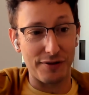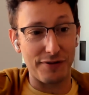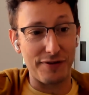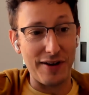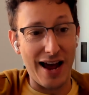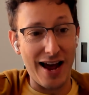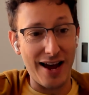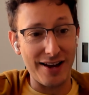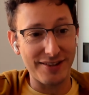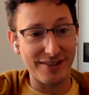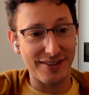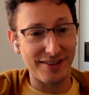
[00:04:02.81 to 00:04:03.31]
are
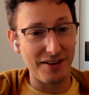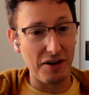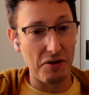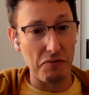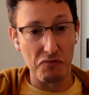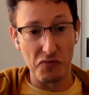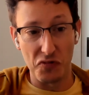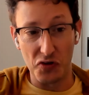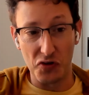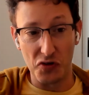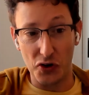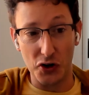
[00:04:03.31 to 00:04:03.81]
fast,
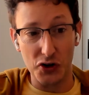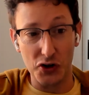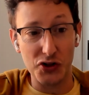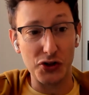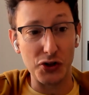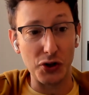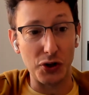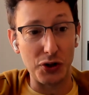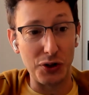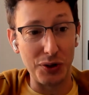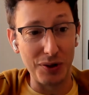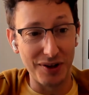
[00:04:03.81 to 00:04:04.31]
they're
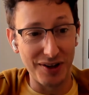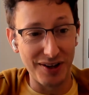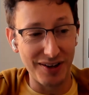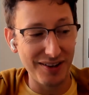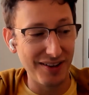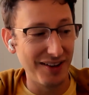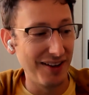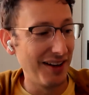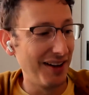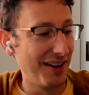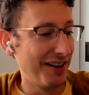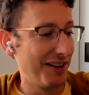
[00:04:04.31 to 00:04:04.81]

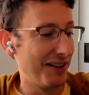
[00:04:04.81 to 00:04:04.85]
secure,